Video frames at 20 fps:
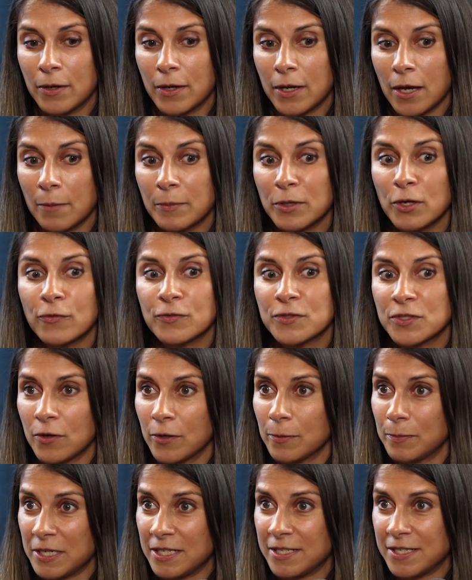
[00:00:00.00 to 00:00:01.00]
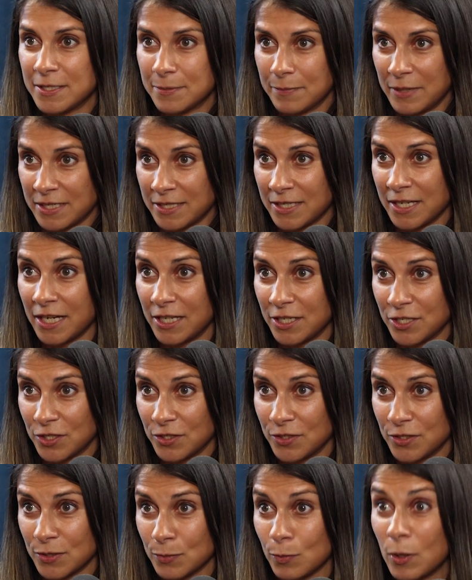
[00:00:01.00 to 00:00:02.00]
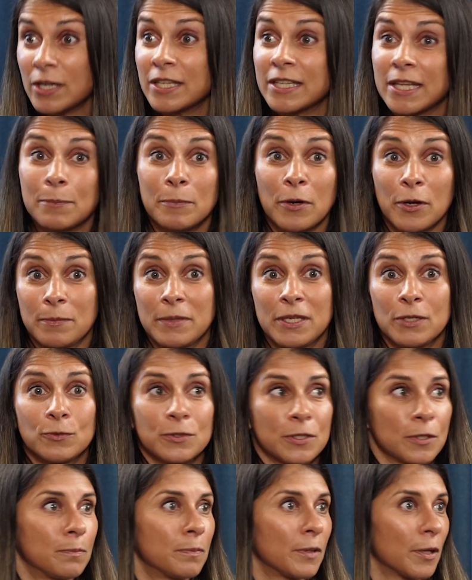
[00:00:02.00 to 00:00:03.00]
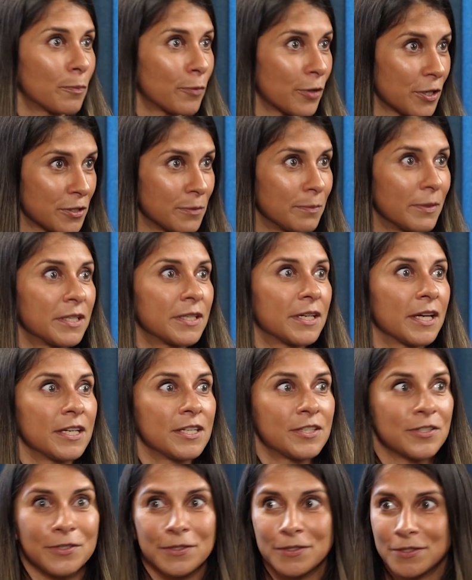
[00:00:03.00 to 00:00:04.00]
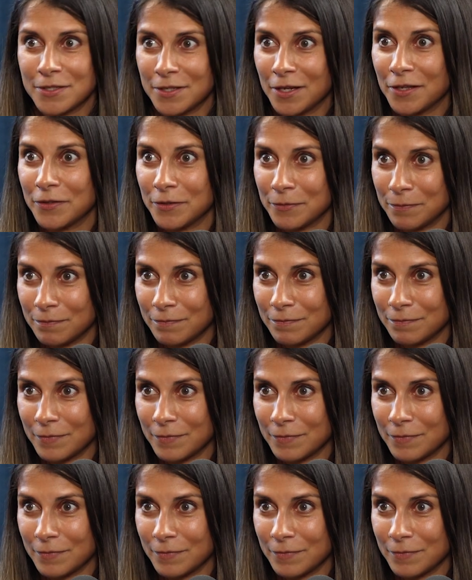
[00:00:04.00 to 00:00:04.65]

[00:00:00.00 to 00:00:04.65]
coming off diabetes medications as well, and that might mean also blood pressure medications and other